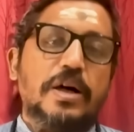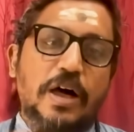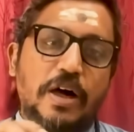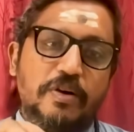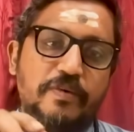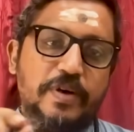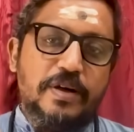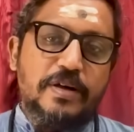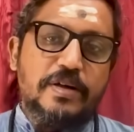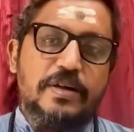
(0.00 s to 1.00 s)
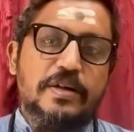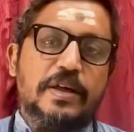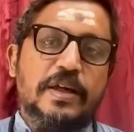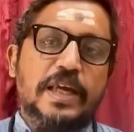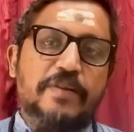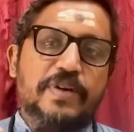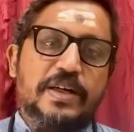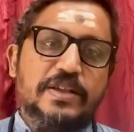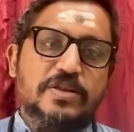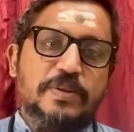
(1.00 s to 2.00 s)
However, a caveat
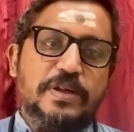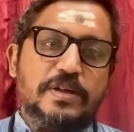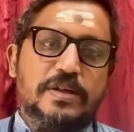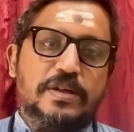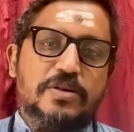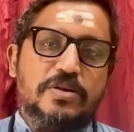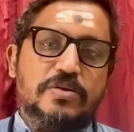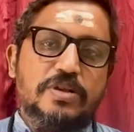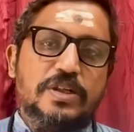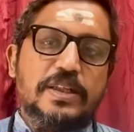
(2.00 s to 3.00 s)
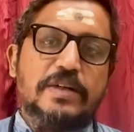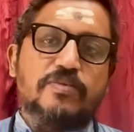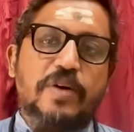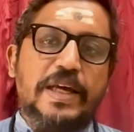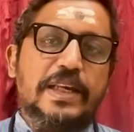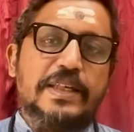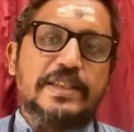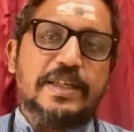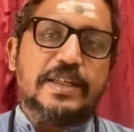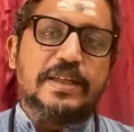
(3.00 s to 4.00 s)
has to be introduced here, that while I
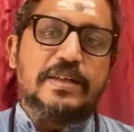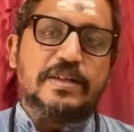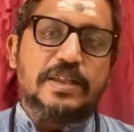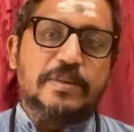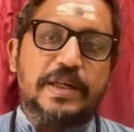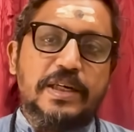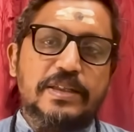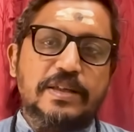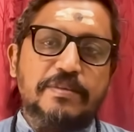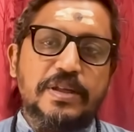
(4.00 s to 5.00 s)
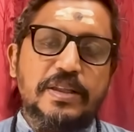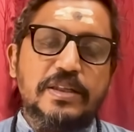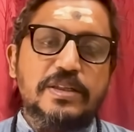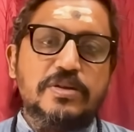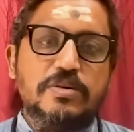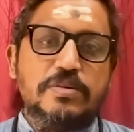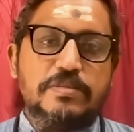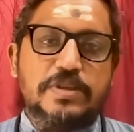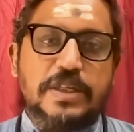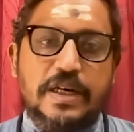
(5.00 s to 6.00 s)
say that chameli is something that is
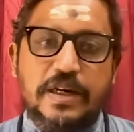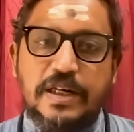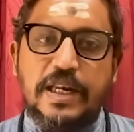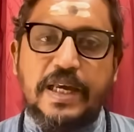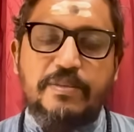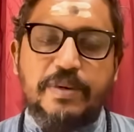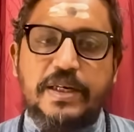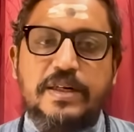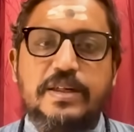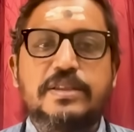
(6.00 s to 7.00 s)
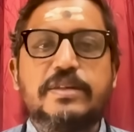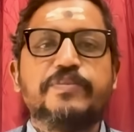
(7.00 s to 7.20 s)
generally liked by deities,